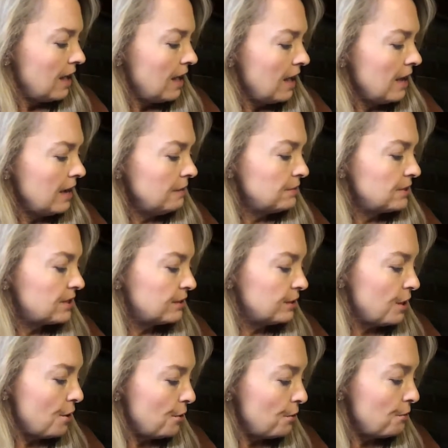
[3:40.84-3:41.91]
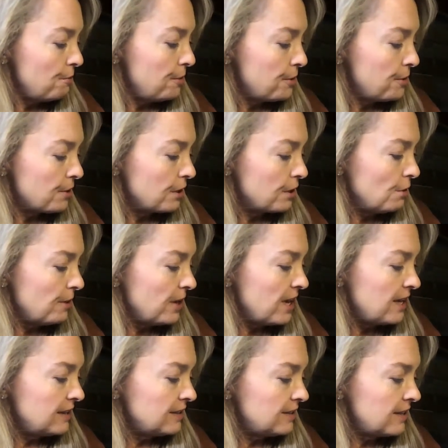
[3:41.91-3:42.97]
"I'm slow,"
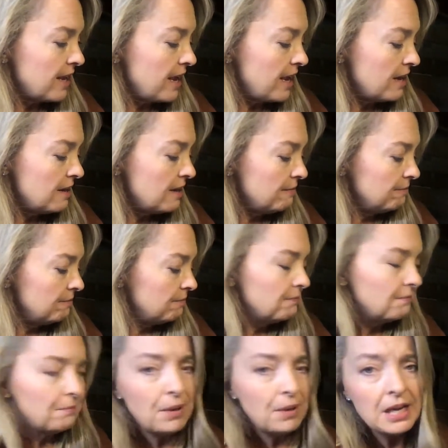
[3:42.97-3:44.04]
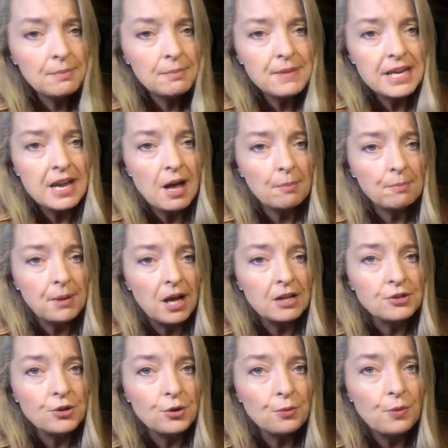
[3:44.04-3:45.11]
Porcupine said. "Pick me up
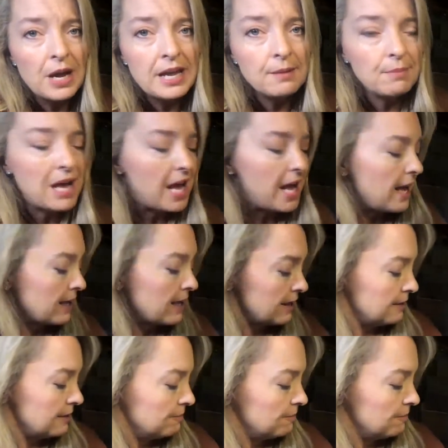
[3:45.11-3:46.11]
on your way back."